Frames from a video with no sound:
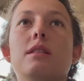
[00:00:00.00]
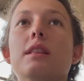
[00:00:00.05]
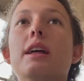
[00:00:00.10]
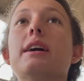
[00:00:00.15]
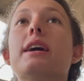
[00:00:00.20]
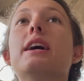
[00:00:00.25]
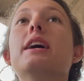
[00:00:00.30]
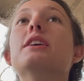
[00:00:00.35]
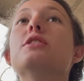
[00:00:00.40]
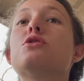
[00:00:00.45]

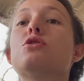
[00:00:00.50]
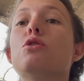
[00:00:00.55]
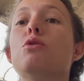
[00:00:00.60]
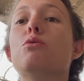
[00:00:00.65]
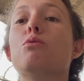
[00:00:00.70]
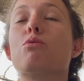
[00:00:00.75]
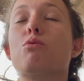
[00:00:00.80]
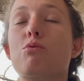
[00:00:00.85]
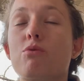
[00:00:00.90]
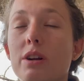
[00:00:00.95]
Like it's
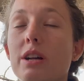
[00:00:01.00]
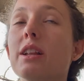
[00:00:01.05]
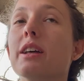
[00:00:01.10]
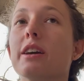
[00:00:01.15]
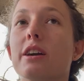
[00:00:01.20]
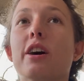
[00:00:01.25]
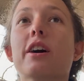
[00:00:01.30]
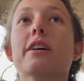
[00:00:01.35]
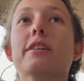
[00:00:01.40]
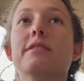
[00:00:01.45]
really
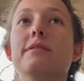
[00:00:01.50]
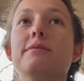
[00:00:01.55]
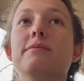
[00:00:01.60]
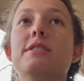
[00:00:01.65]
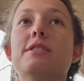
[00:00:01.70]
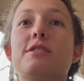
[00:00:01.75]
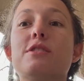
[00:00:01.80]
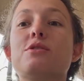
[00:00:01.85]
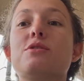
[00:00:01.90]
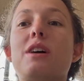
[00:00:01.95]
good.
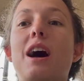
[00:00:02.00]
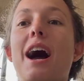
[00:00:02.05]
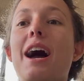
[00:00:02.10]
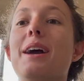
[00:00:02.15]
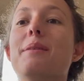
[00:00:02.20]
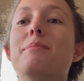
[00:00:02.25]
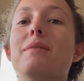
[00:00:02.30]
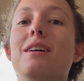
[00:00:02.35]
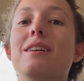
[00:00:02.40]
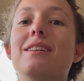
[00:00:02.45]
This is,
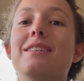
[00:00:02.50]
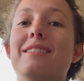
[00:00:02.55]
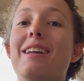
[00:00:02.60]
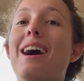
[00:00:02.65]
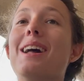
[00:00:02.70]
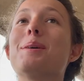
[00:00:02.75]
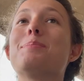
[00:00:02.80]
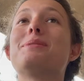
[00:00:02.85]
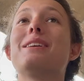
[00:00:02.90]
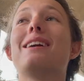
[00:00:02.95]
I'm
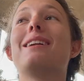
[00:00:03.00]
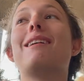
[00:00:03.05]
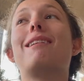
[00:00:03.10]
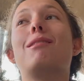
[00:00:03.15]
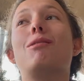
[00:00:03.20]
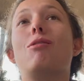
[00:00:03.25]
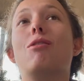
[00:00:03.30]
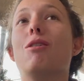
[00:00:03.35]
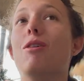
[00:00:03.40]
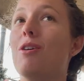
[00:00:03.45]
not upset
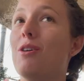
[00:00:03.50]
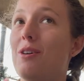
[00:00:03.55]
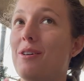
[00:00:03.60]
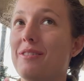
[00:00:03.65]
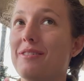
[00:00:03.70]
at all.